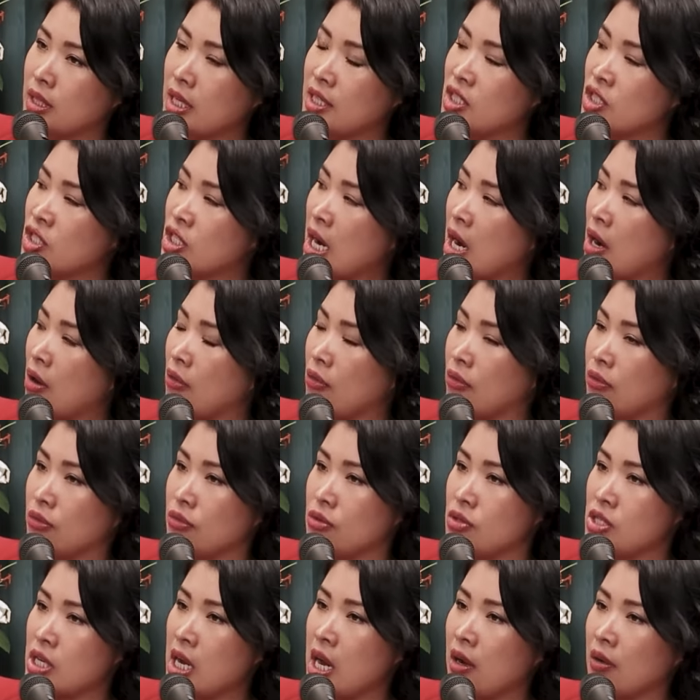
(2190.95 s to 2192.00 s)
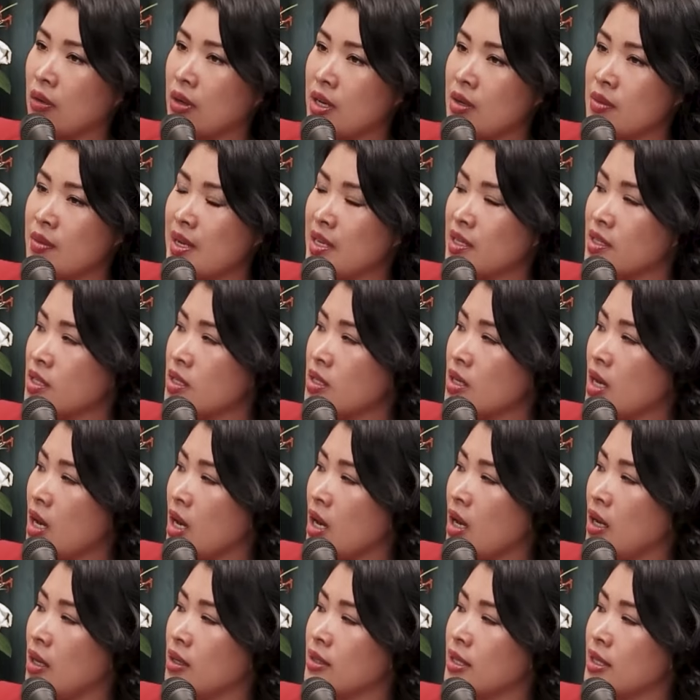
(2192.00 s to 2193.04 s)
That's Zhao. Zhao, it means
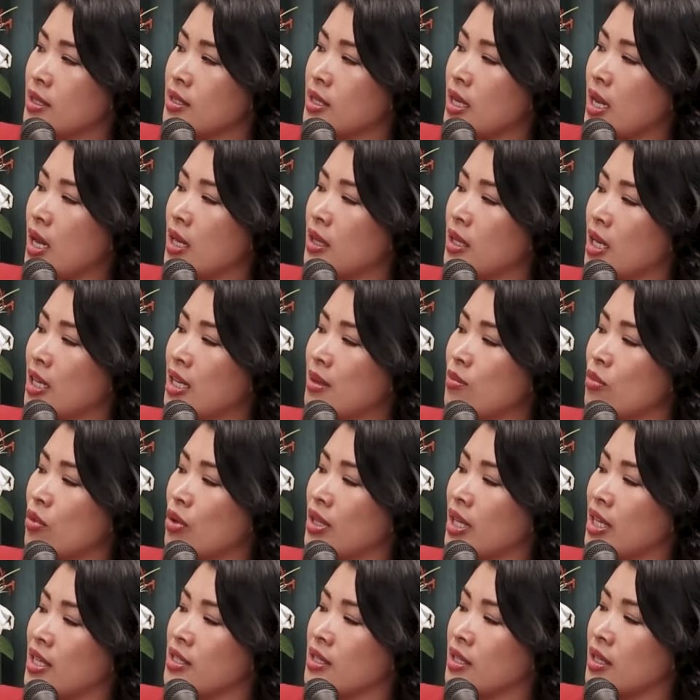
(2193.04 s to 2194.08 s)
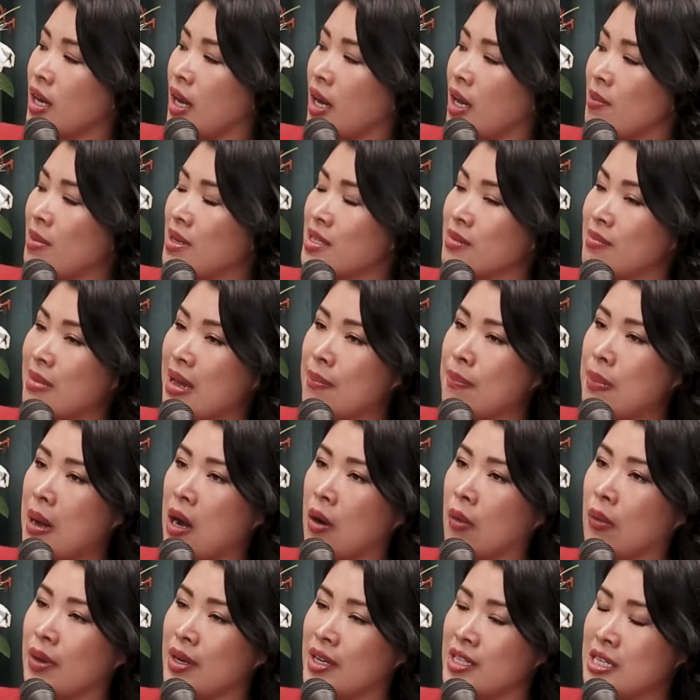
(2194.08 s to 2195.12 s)
the sun and the moon and the sky. It means my
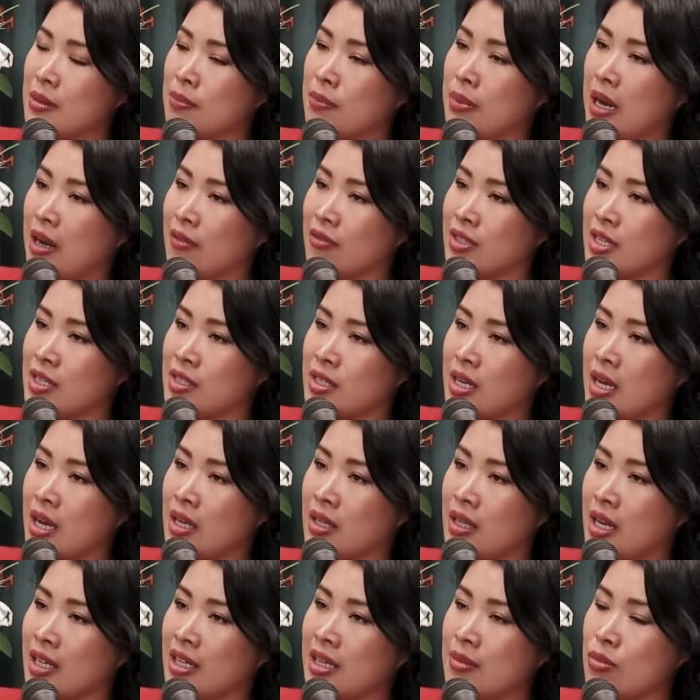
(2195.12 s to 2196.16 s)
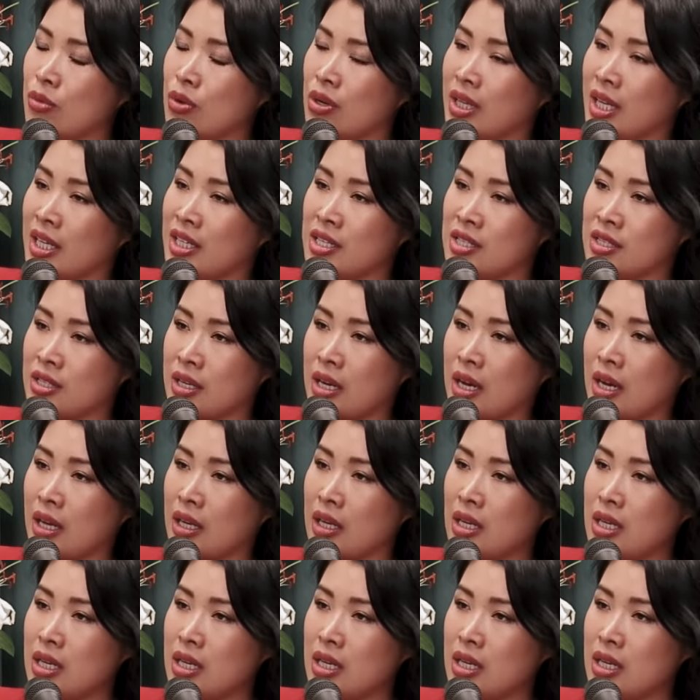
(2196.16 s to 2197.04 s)
power is above the sun and the moon and the sky.